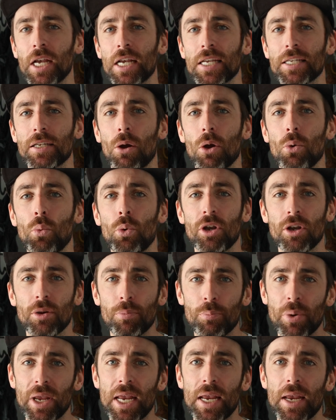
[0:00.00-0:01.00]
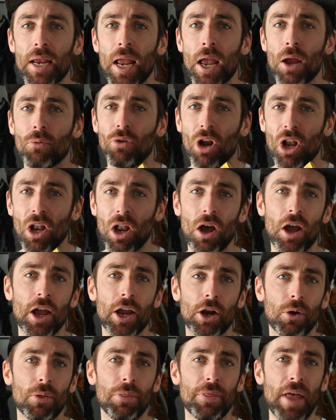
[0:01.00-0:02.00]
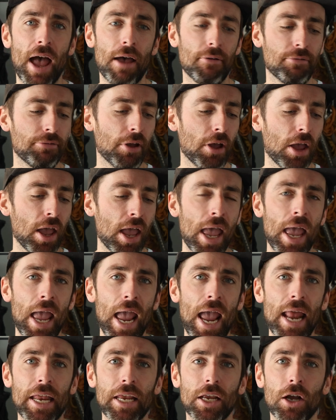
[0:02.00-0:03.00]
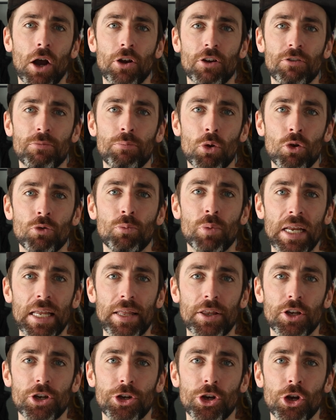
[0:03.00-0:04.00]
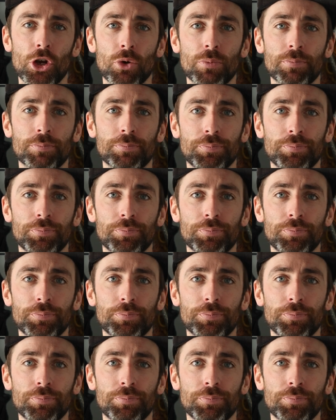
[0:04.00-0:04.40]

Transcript: so I wouldn't be relying on that for any kind of movement in the shoe.